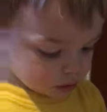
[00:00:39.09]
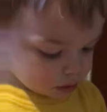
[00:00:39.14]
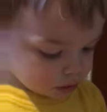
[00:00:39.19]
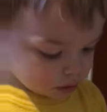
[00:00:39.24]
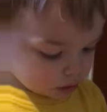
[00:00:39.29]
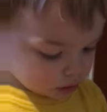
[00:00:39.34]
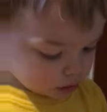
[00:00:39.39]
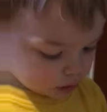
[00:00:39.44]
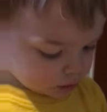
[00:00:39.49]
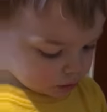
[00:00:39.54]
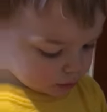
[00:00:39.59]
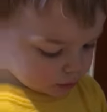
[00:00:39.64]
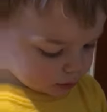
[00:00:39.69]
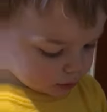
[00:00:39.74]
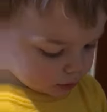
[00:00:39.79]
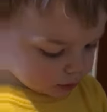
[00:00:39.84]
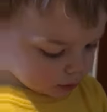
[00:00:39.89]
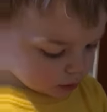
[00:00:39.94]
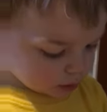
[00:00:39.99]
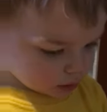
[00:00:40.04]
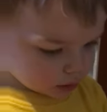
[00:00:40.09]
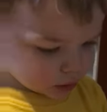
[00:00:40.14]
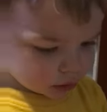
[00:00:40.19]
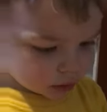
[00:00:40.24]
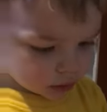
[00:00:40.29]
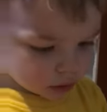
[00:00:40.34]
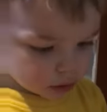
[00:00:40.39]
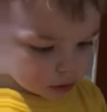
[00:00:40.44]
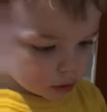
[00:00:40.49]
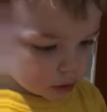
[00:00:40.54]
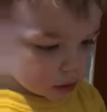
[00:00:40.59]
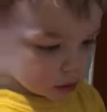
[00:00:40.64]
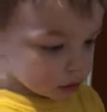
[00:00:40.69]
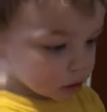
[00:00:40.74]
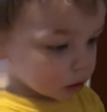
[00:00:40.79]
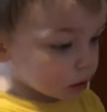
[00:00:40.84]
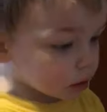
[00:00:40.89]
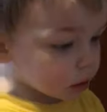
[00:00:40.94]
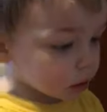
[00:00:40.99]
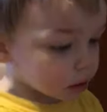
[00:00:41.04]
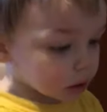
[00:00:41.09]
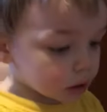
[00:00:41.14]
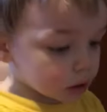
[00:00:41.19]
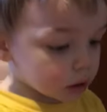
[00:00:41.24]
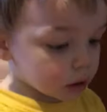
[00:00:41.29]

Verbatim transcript: No way. Uh, what is it?